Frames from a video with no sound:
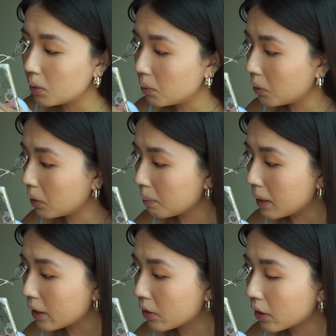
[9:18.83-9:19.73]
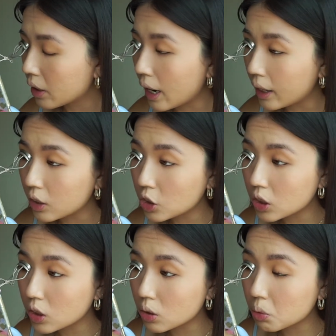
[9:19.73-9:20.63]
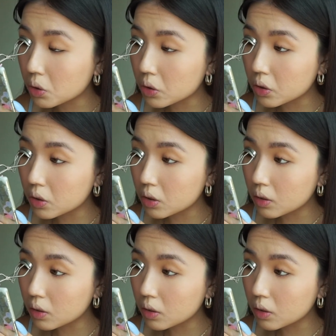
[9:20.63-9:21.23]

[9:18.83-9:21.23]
Will it make your eyelashes grow